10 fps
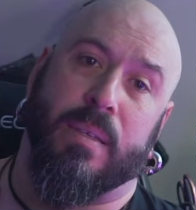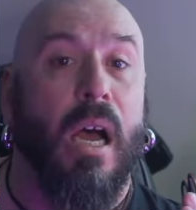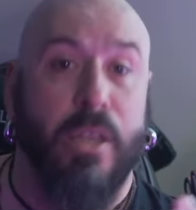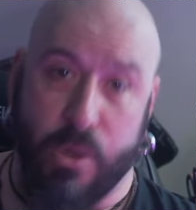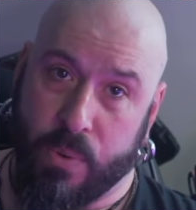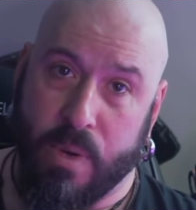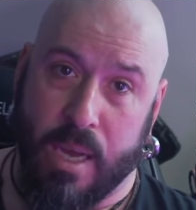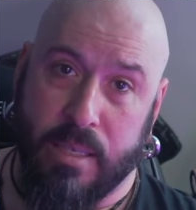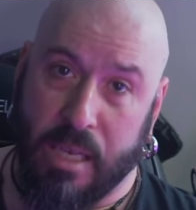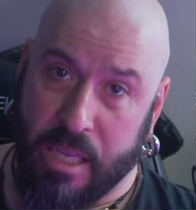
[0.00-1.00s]
And you,
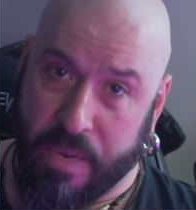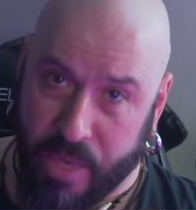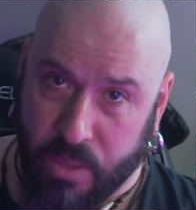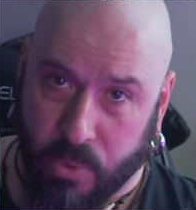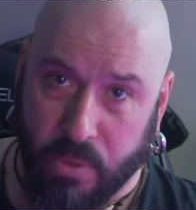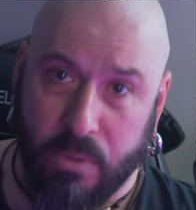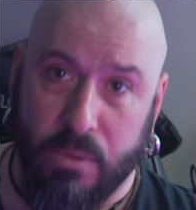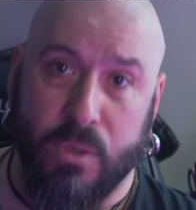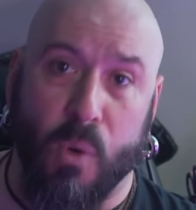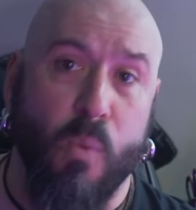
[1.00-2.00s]
as an individual,
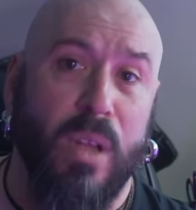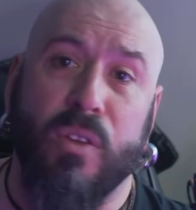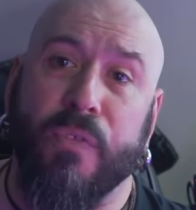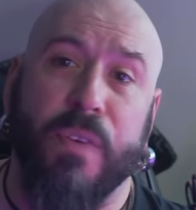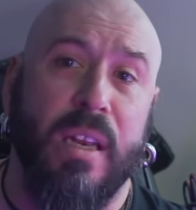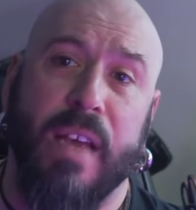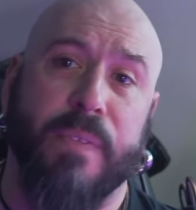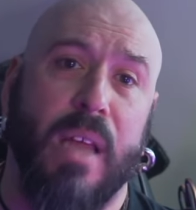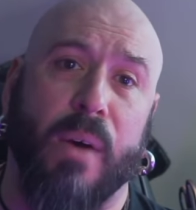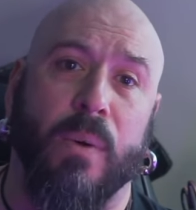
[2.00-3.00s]
don't want to feel
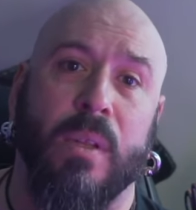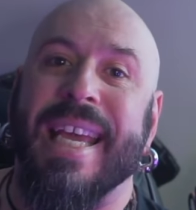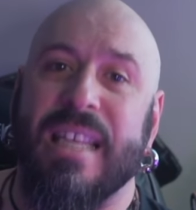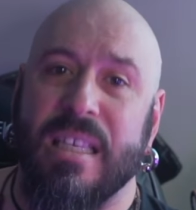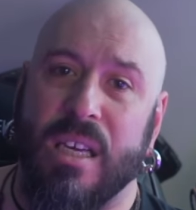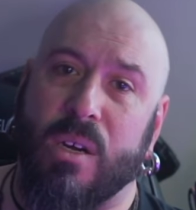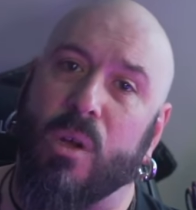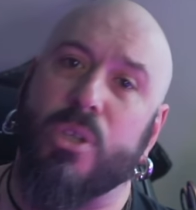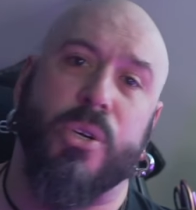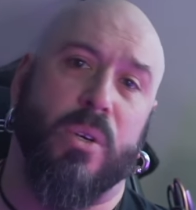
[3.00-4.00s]
left out. It is a
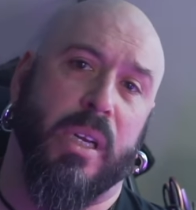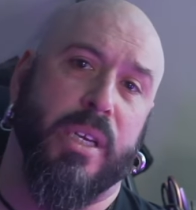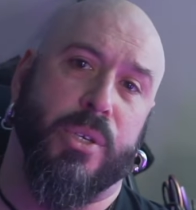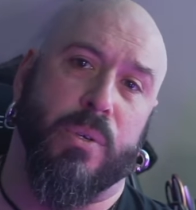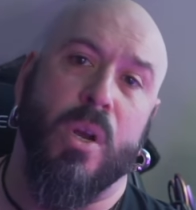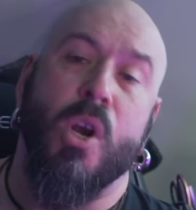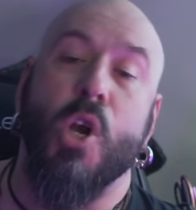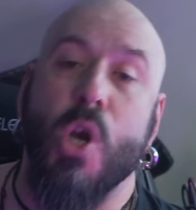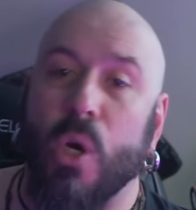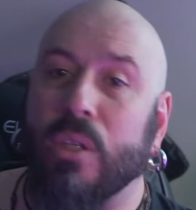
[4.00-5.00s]
cultural issue,
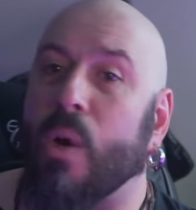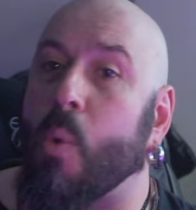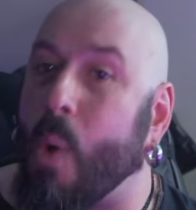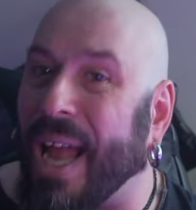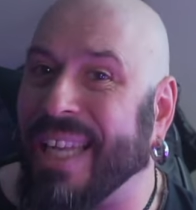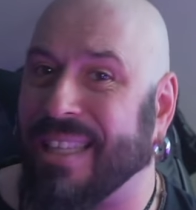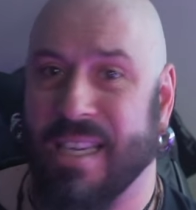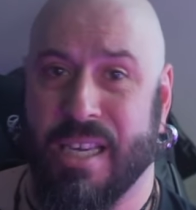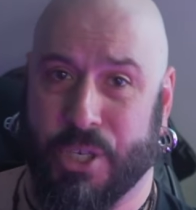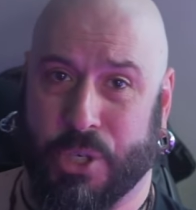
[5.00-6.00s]
not a
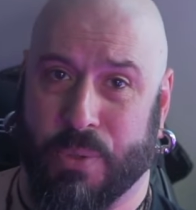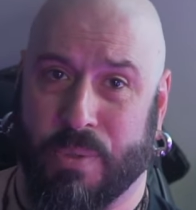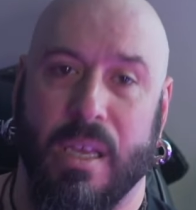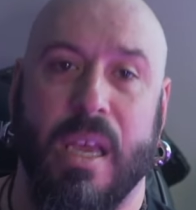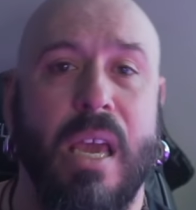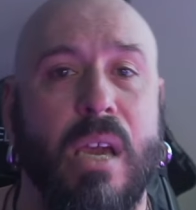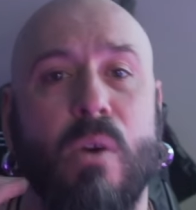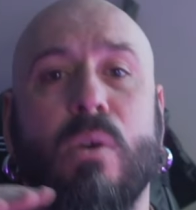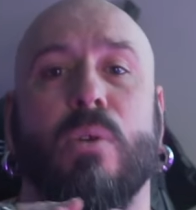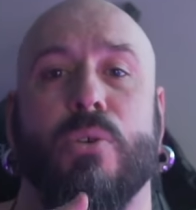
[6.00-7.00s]
quality issue. In
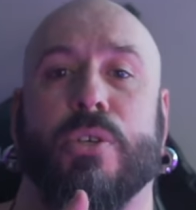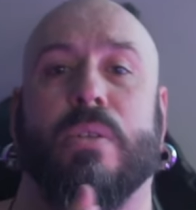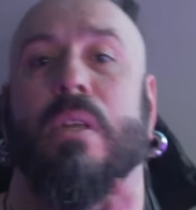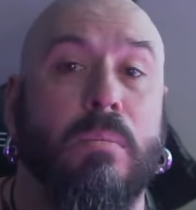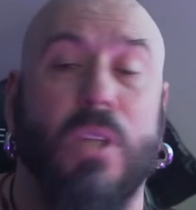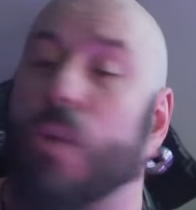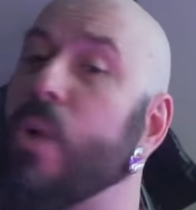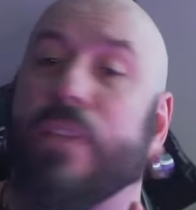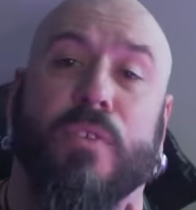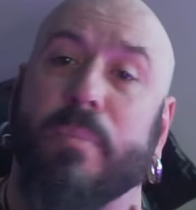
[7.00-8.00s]
conclusion, don't
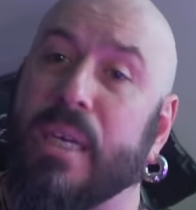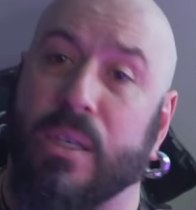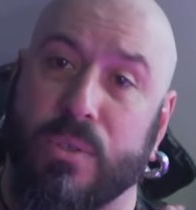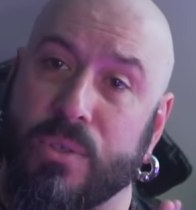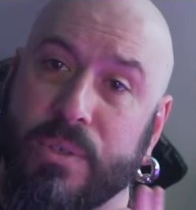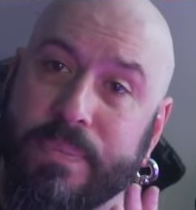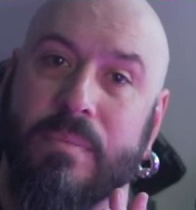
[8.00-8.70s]
wait for miracles.